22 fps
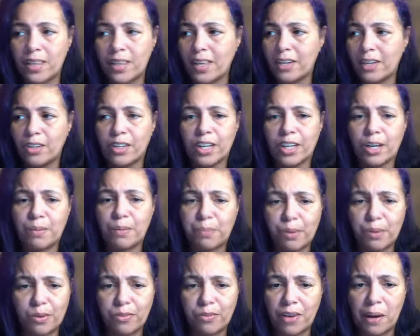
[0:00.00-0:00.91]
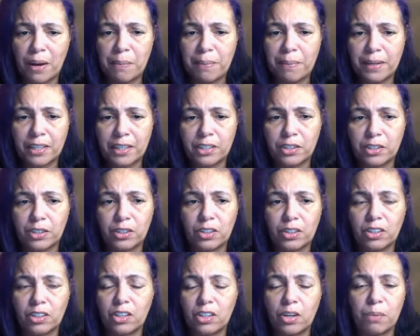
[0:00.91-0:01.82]
They look at a profile
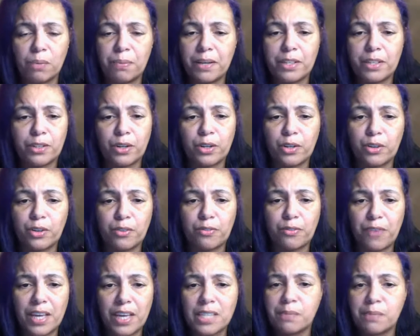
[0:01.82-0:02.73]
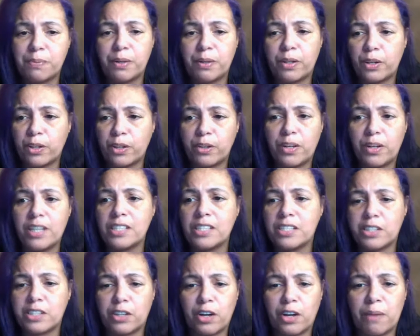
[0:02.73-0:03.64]
picture or a picture on your Facebook or your
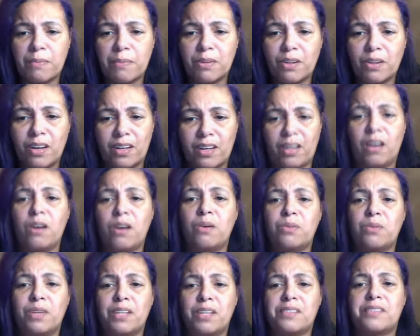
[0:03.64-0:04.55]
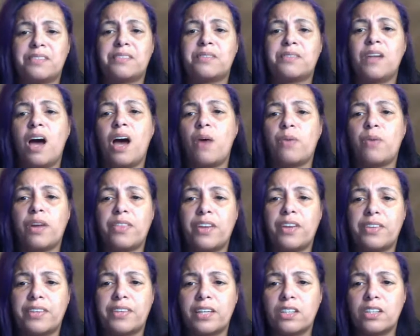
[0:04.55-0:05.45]
Instagram, and they're like, oh, that's not what I
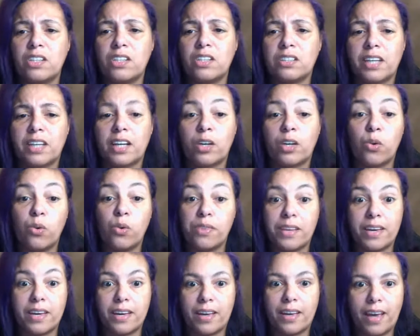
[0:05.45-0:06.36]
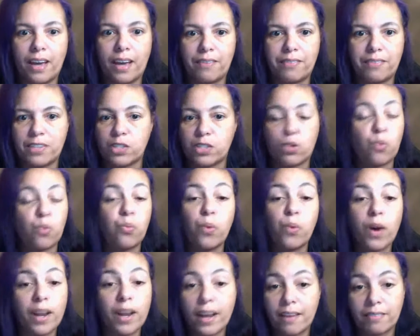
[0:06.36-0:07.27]
thought they looked like, or they get catfished or
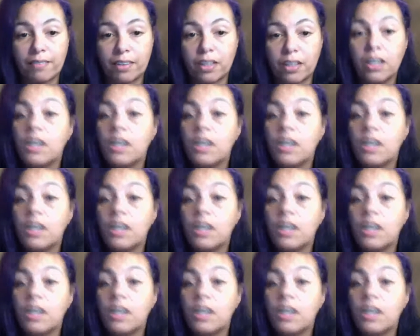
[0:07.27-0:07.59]
whatever,